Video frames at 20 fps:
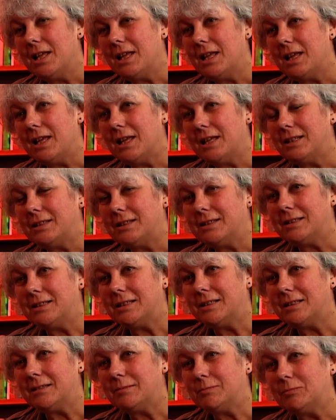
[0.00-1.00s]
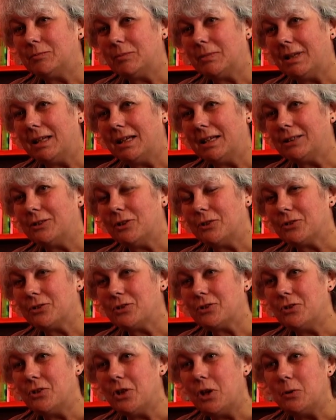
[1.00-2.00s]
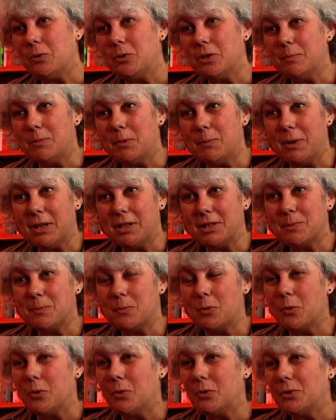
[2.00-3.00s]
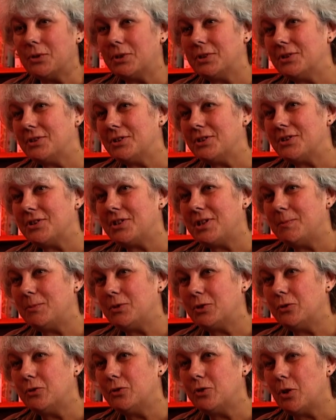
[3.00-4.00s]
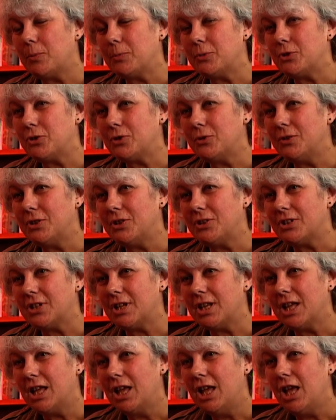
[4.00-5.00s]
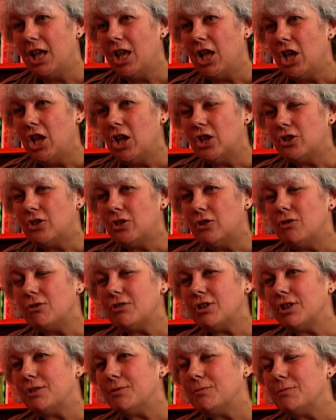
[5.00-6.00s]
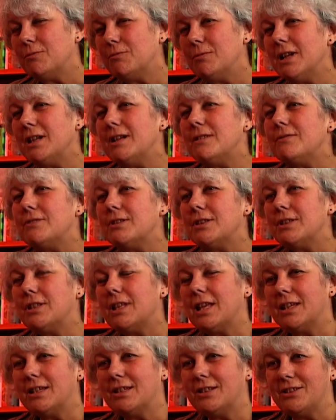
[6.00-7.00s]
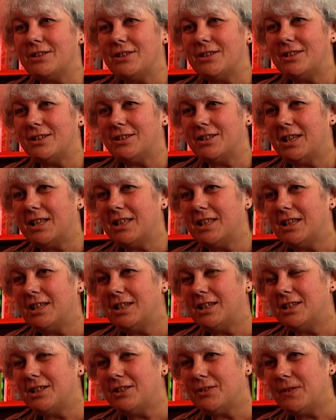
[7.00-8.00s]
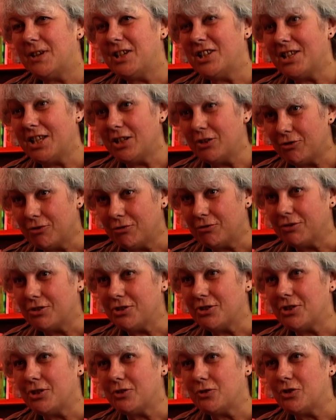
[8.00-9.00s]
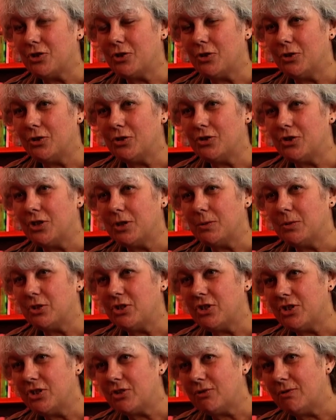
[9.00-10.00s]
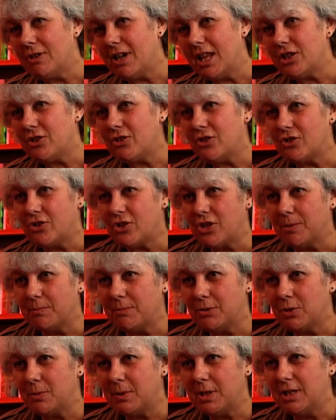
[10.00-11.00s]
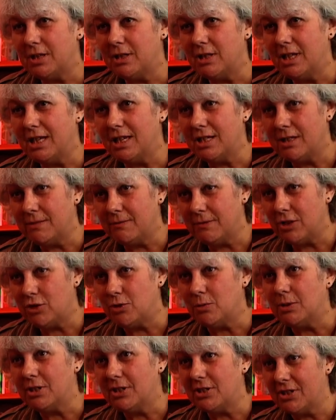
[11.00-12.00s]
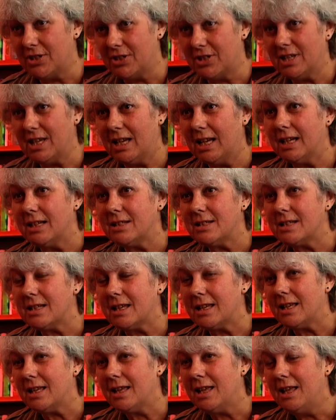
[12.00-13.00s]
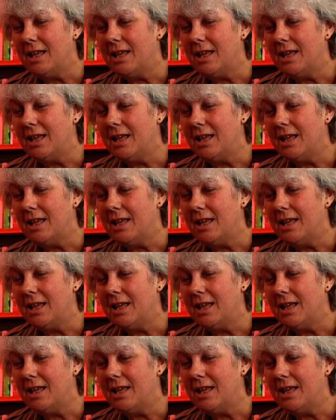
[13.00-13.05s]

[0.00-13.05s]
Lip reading: And I got to know them a bit more, and it seemed a good opportunity to look at one of the things that I think is very central to sociology, which is the relationship between the individual and society,